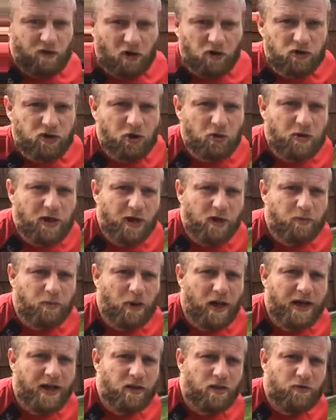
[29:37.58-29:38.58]
you've got 2 kids
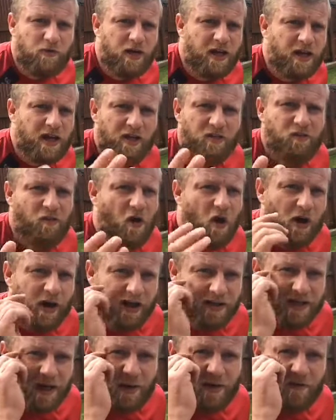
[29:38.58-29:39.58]
playing, 3 kids, 4
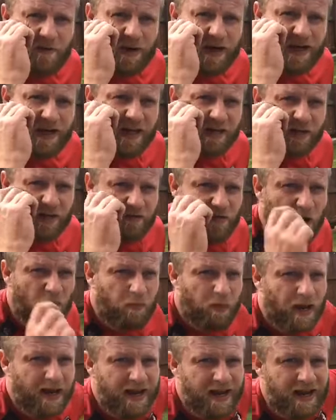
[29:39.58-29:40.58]
kids, however many kids you've
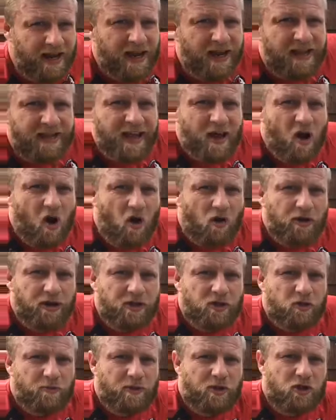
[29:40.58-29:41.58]
got playing, they all
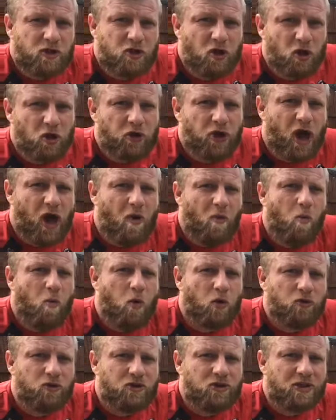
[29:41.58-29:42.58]
need to be stood at
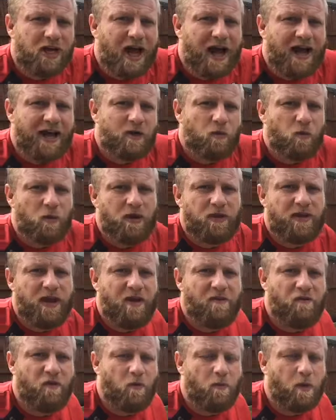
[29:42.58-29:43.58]
one side with
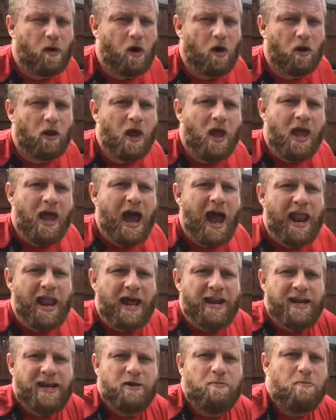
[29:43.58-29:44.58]
their football.
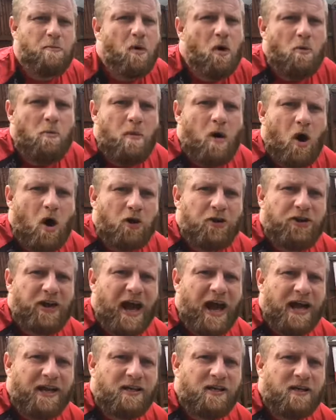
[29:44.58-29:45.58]
And I need mum or
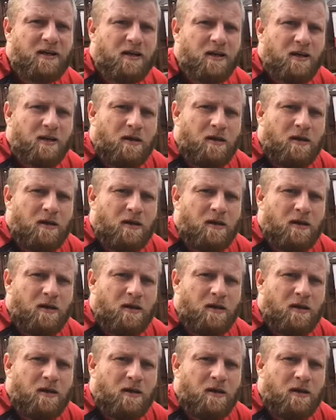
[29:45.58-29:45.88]
dad,